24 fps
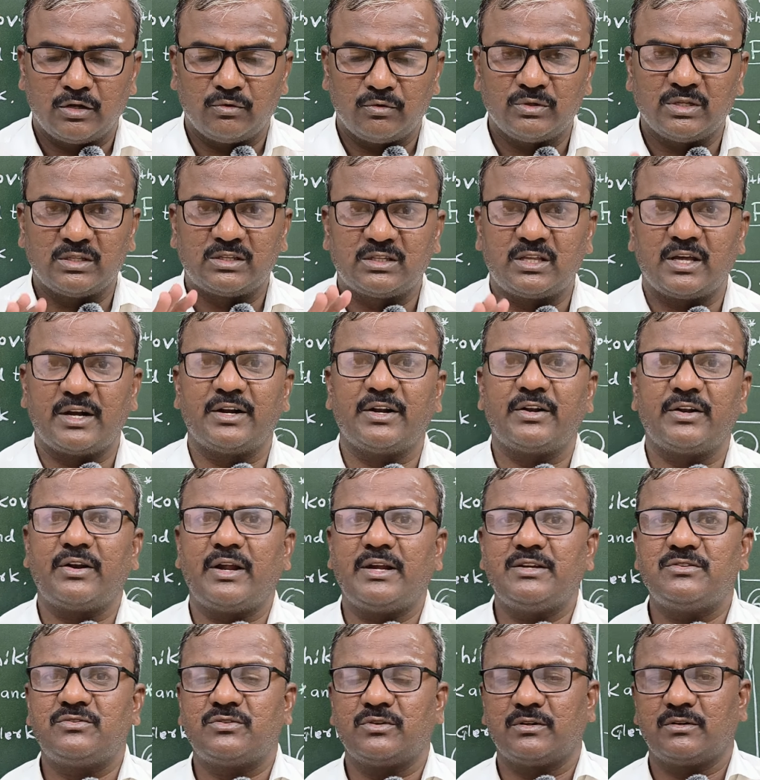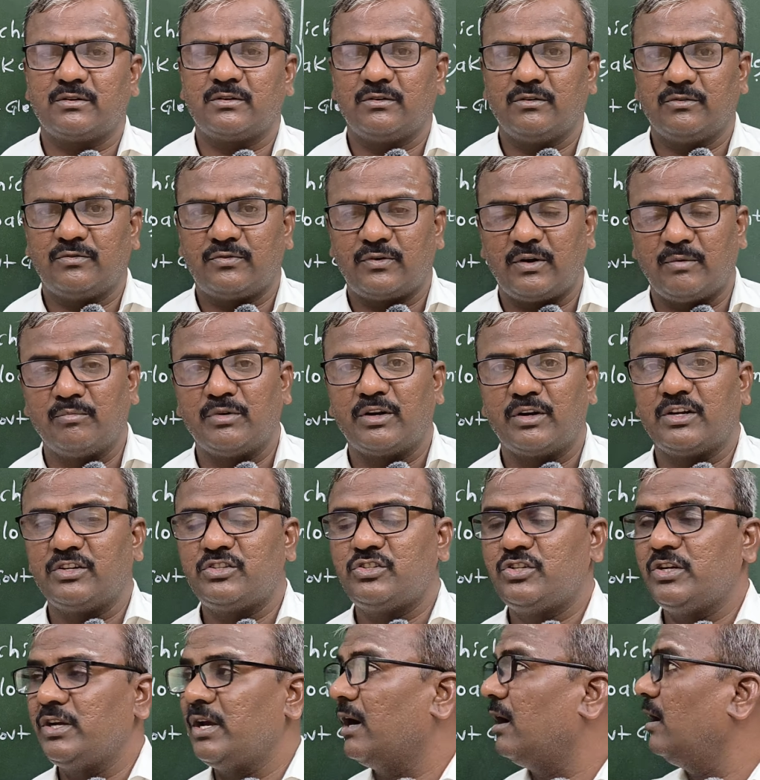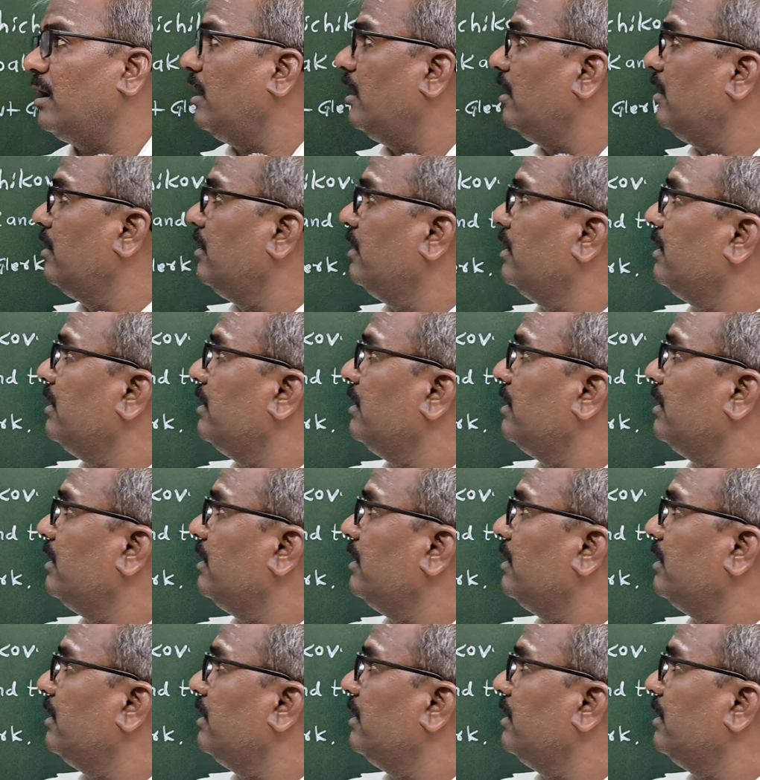Now the 3rd writer from Russia